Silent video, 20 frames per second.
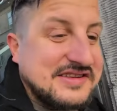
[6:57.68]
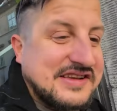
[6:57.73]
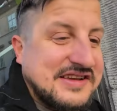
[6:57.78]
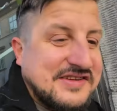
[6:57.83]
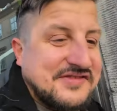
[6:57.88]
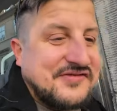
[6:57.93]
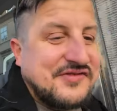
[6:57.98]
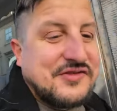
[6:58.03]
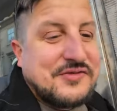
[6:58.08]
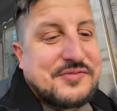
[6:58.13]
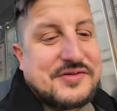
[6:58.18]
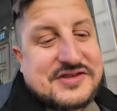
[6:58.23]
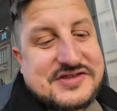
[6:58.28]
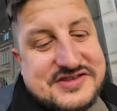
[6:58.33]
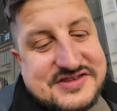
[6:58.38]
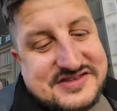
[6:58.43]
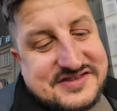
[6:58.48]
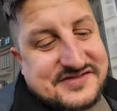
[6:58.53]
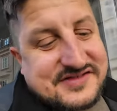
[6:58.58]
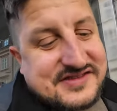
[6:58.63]
to take a few
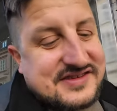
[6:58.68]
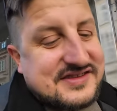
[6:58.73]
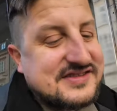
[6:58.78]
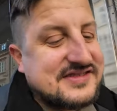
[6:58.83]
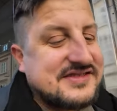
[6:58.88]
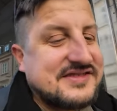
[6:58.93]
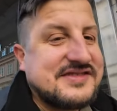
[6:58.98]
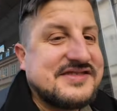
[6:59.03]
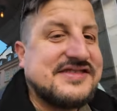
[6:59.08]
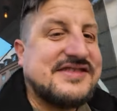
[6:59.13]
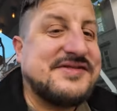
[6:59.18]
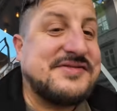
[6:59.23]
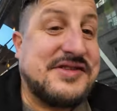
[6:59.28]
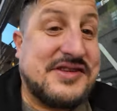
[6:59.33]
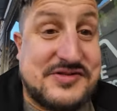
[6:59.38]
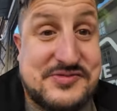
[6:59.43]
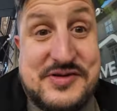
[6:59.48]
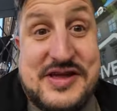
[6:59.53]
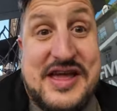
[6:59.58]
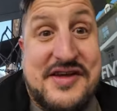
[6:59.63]
pictures of these
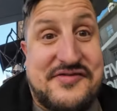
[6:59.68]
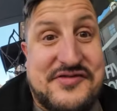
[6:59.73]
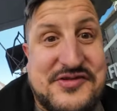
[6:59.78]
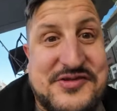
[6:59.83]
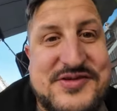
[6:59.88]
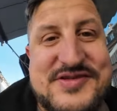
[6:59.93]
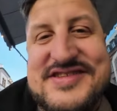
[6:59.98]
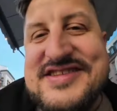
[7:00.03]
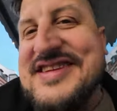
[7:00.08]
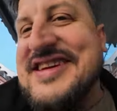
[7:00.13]
because we have to.